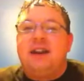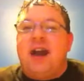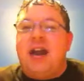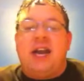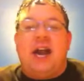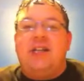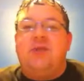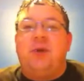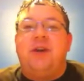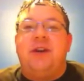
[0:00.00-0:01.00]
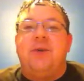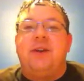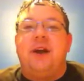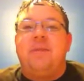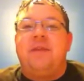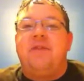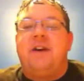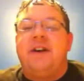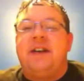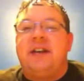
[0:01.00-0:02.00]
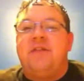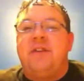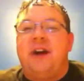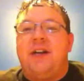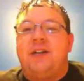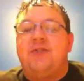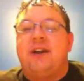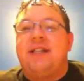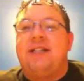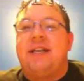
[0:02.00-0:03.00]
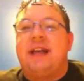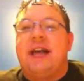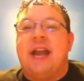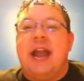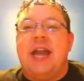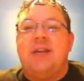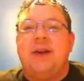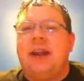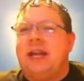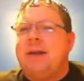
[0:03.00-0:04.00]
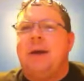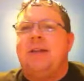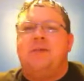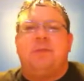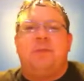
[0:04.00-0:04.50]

I, I swear to you, it would not be fun if uh, you tried to say that and you had like a,